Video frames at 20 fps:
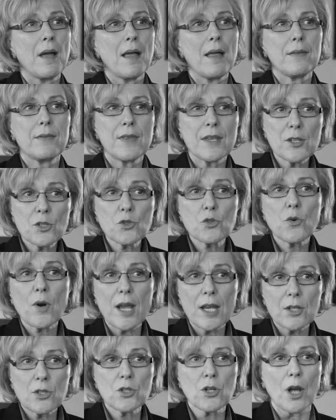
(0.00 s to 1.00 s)
This
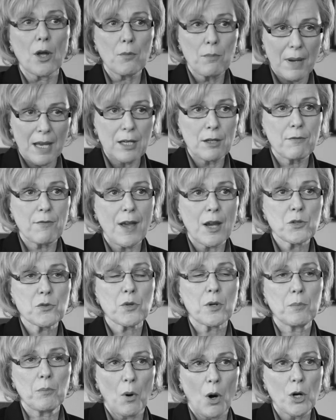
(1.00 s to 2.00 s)
trade show,
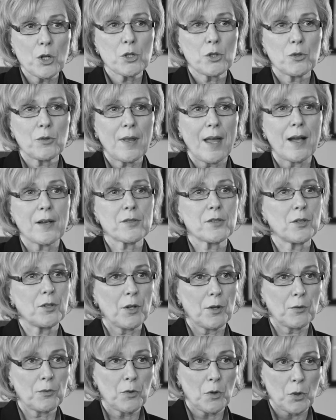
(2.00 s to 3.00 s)
Manufacturing Mart
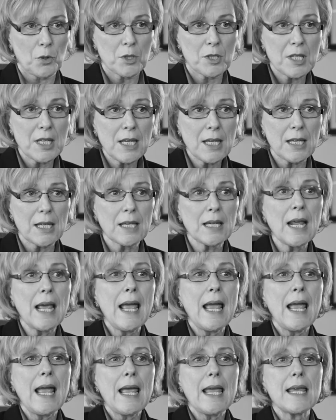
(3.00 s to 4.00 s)
2013,
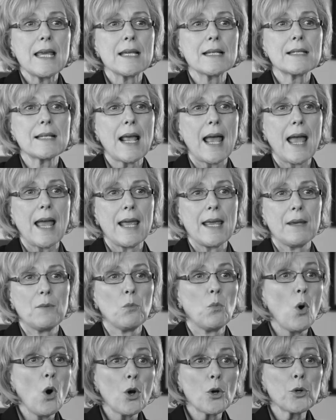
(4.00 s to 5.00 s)
is a
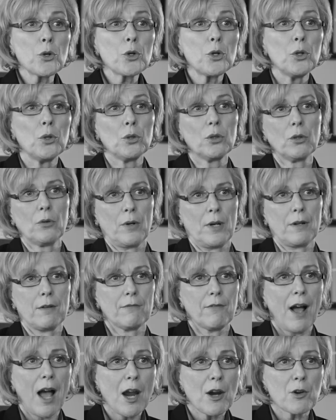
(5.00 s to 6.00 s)
water cooler
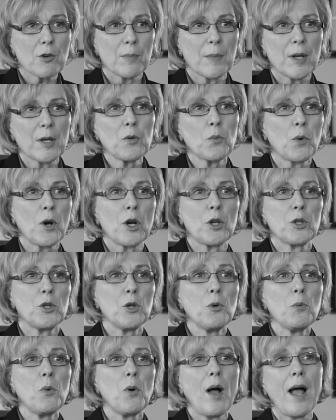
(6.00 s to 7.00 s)
environment where you will